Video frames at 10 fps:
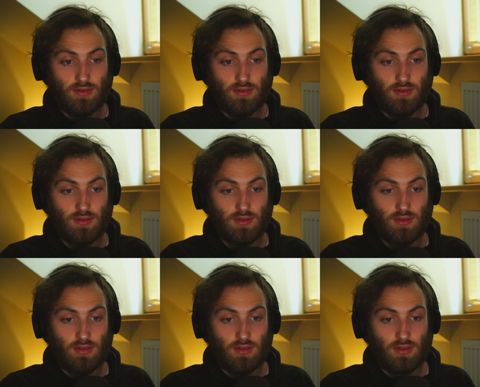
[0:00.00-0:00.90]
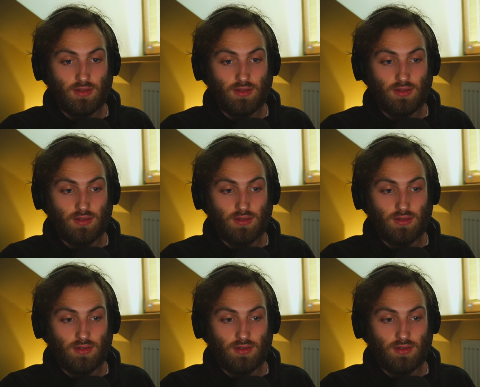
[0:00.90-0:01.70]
Nobody speaks.